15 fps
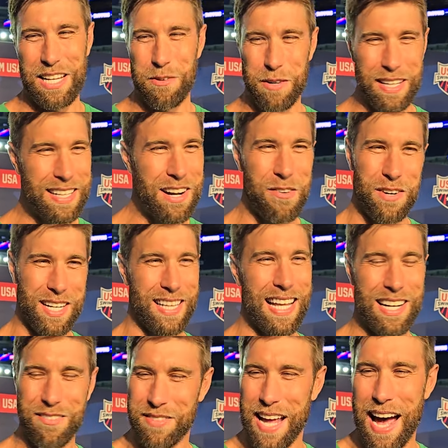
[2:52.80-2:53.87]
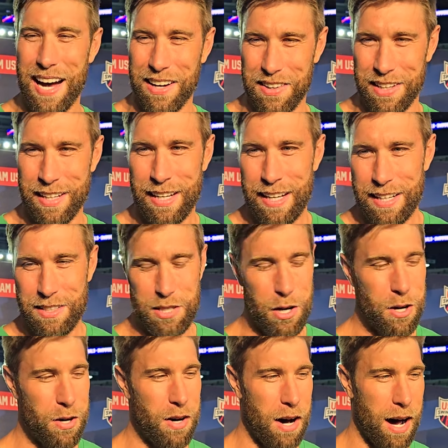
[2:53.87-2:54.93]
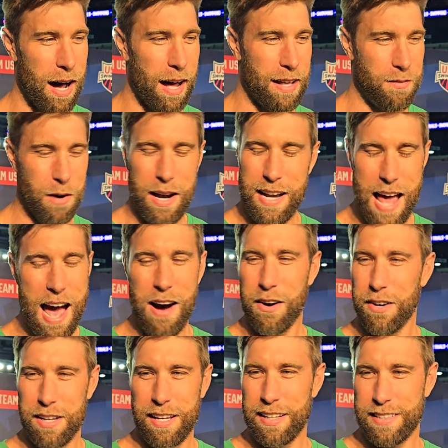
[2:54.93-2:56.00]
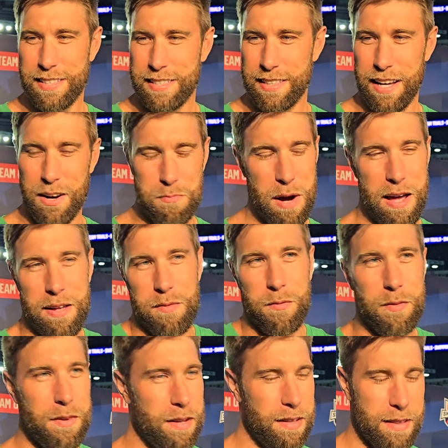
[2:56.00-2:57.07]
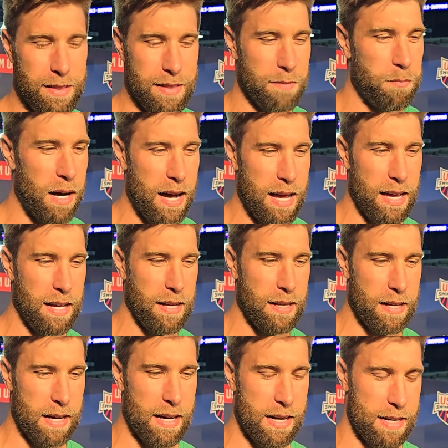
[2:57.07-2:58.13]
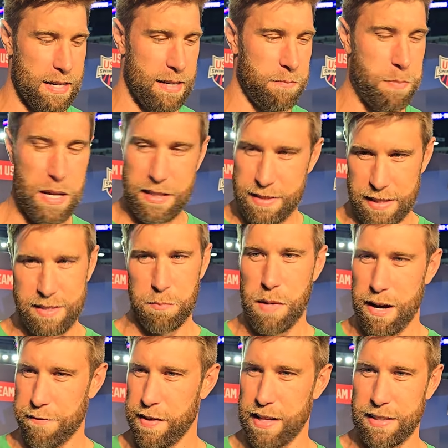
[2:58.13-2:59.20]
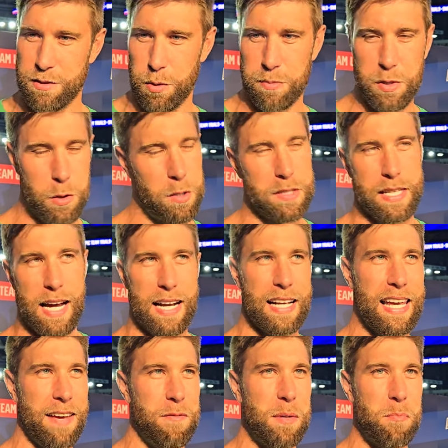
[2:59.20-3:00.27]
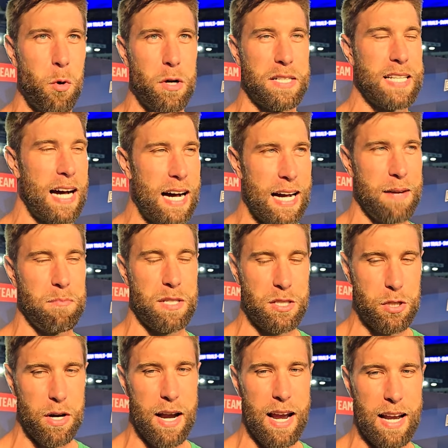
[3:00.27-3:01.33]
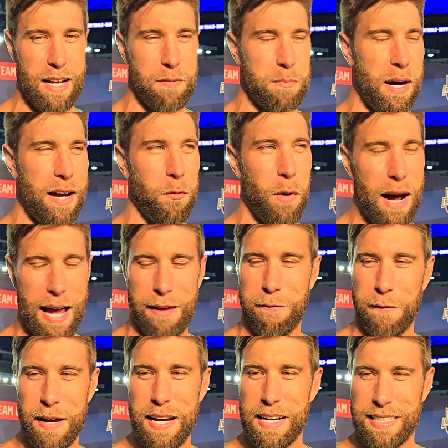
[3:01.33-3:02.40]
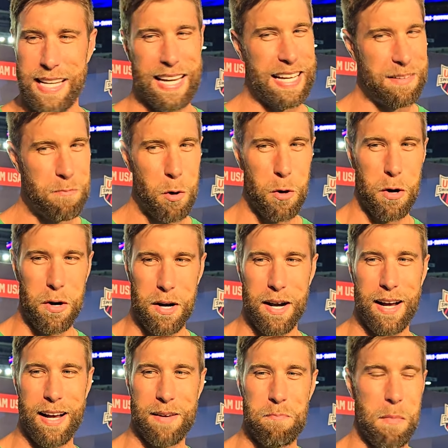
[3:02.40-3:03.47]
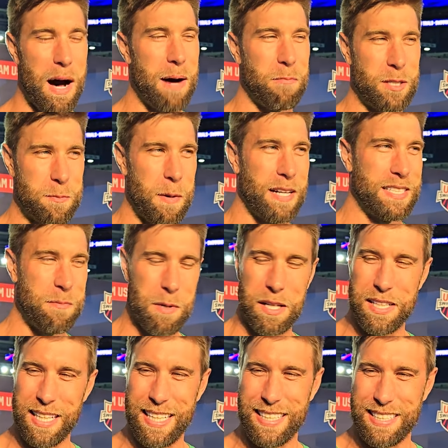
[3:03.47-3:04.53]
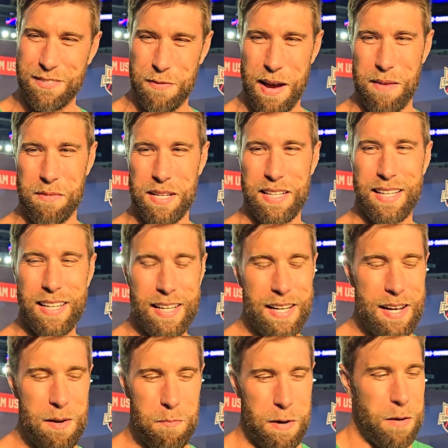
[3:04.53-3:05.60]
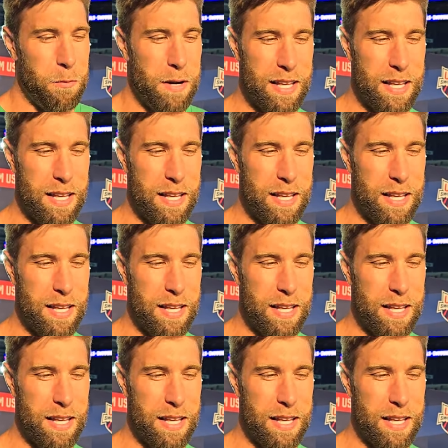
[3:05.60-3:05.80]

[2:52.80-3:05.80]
and you really don't want to let them down. So right now, it's you know my my uh, business, the Mont Valley Swim School, is kind of giving me more time to train, and my wife taking more uh, mom responsibilities, family. But